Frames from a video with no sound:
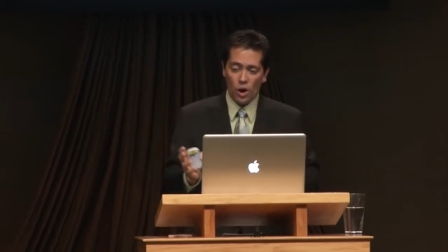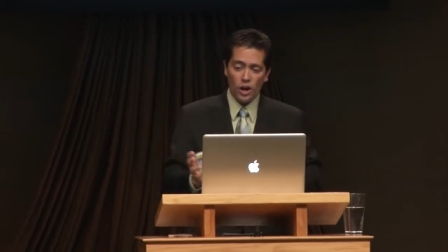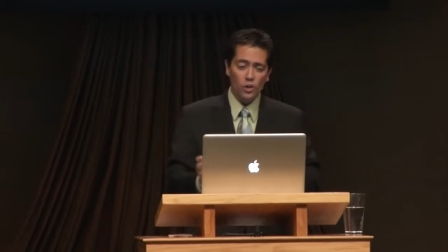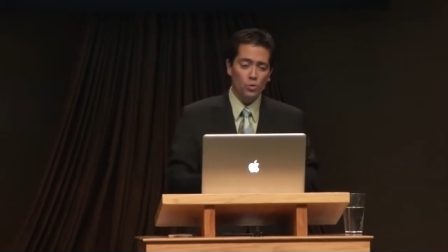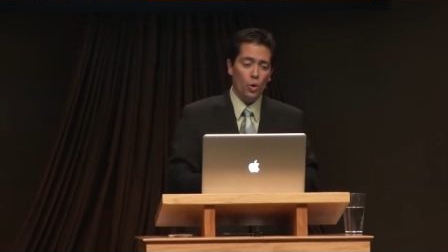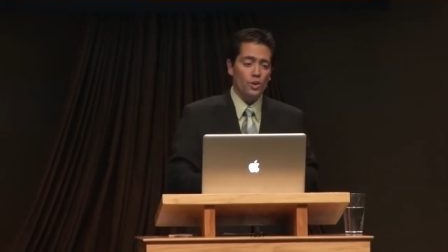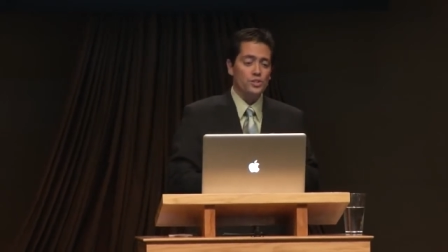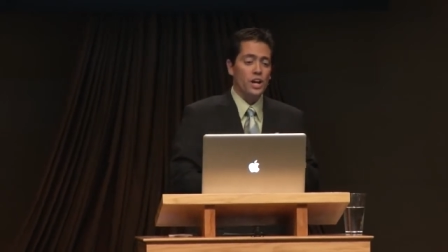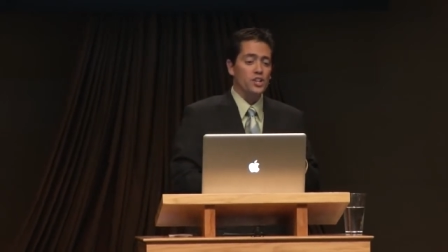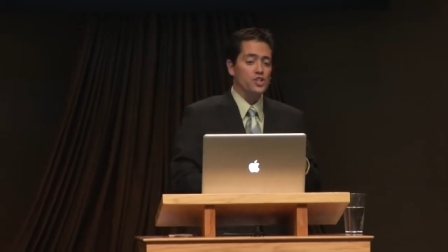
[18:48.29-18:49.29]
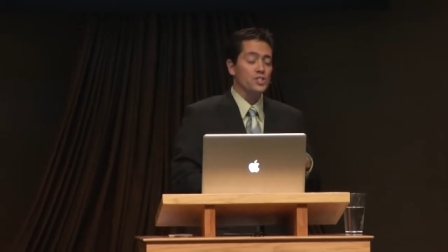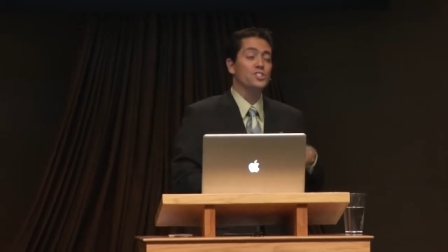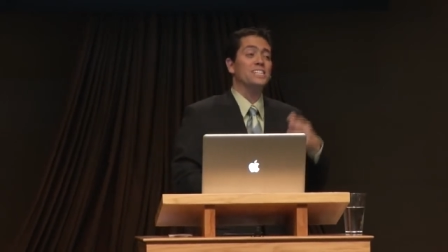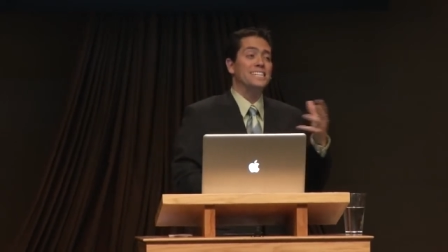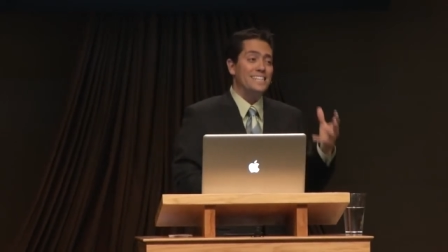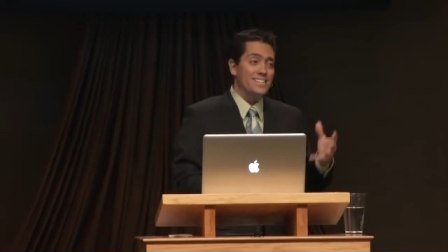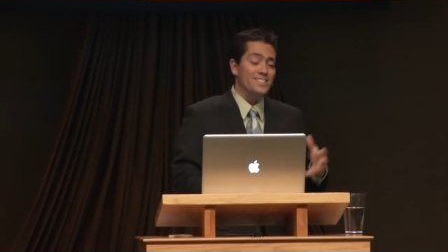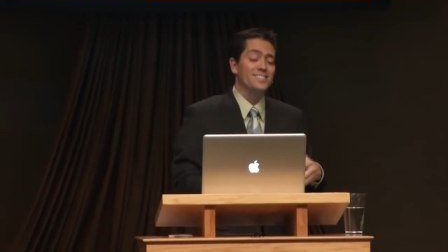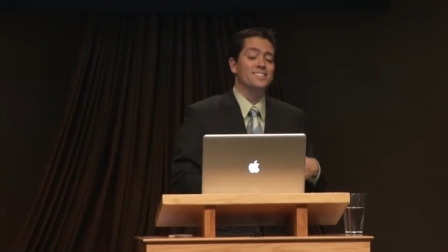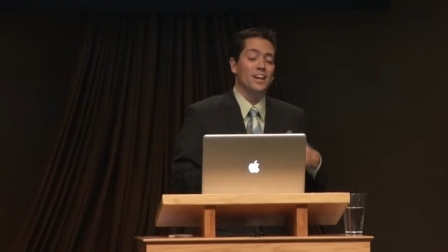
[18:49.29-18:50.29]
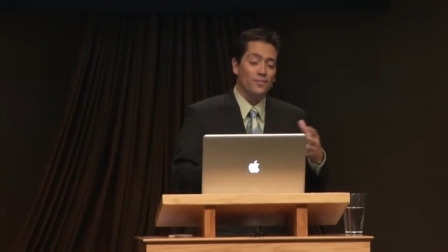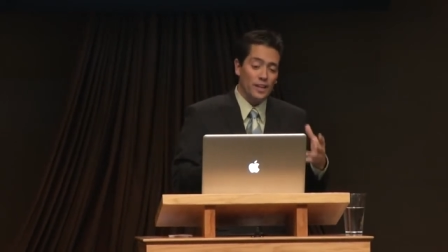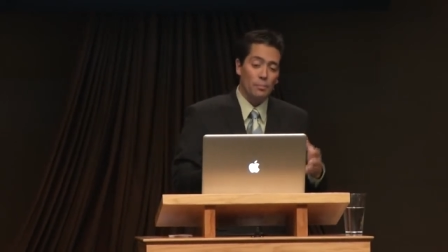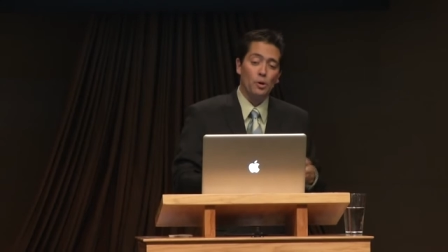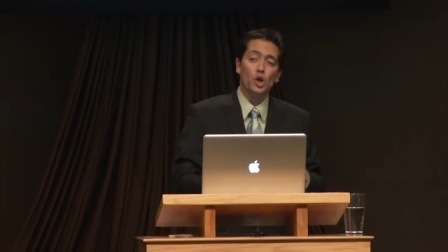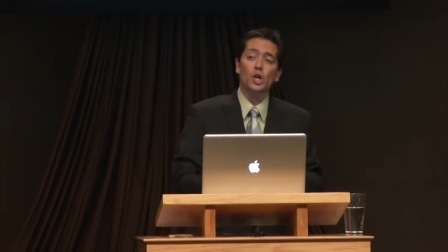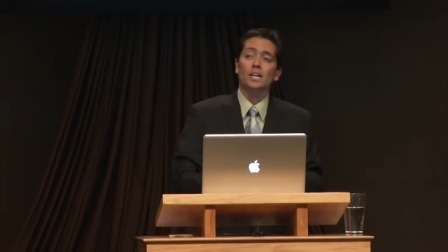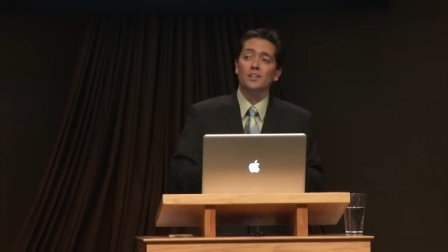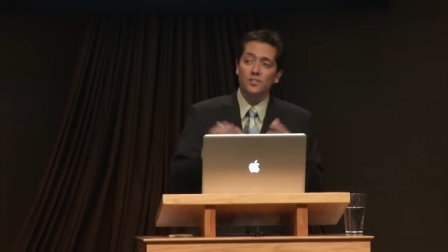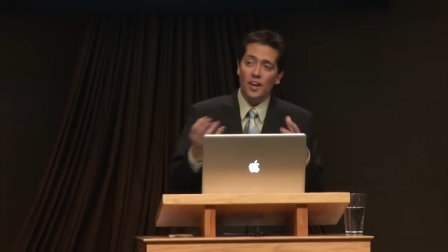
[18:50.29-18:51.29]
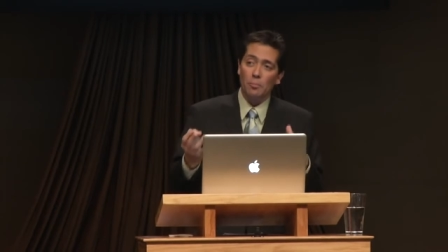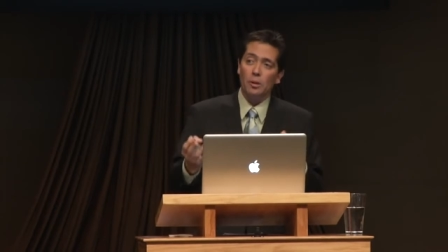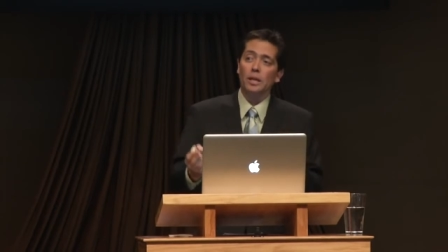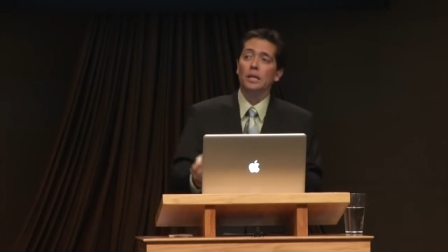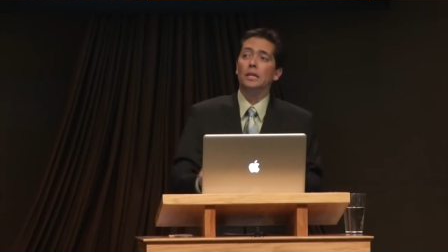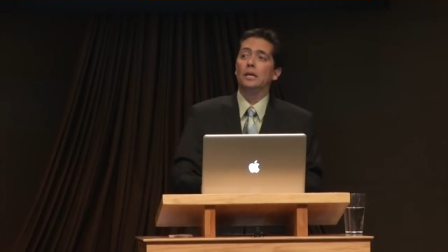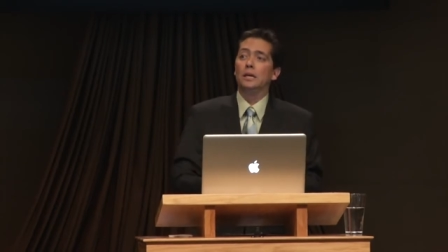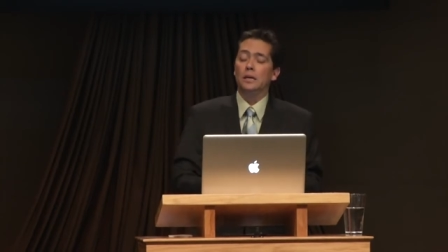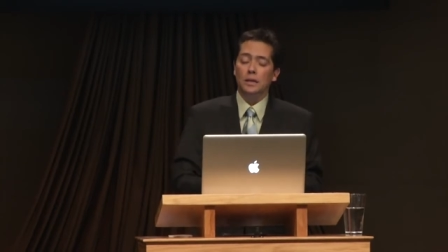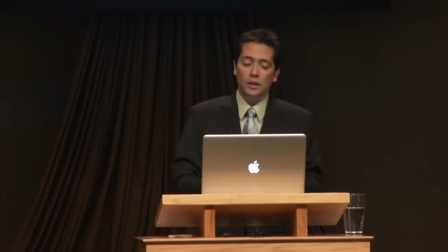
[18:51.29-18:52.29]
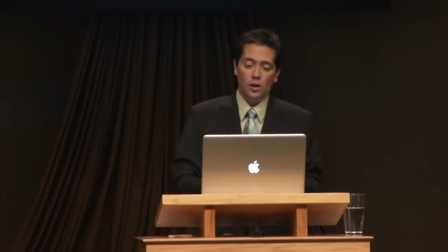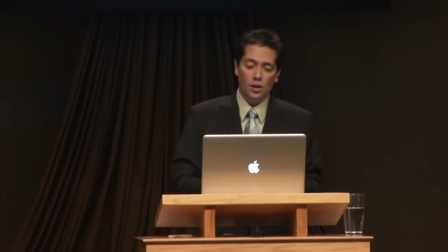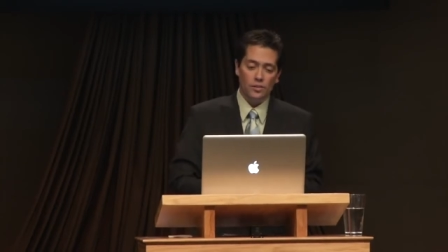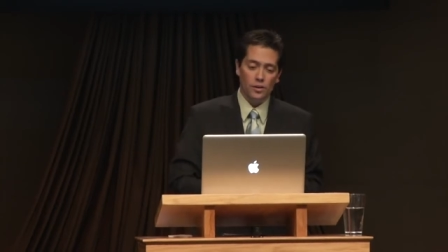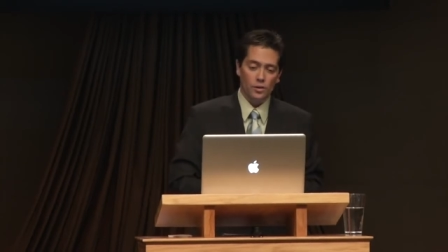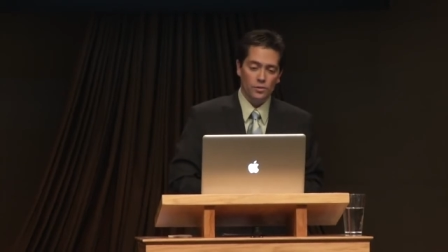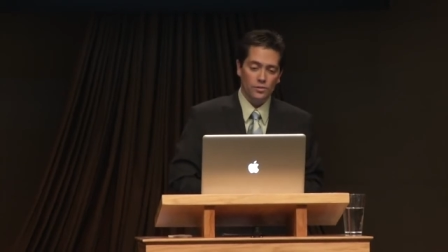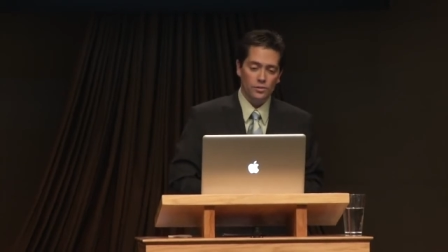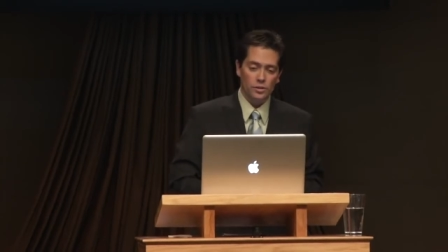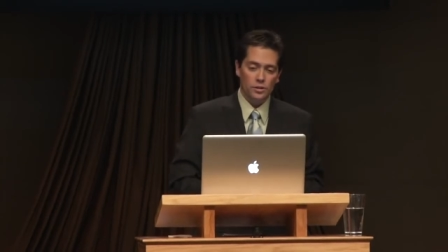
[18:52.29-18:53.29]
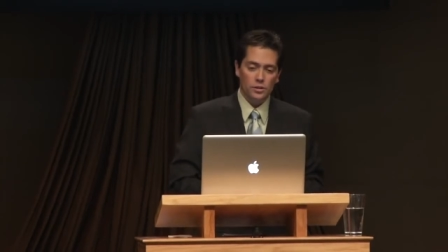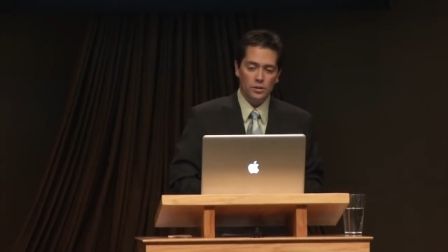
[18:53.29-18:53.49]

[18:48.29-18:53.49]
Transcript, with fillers: Rock and roll is not just Kiss, Def Leppard, Zeppelin, and all those.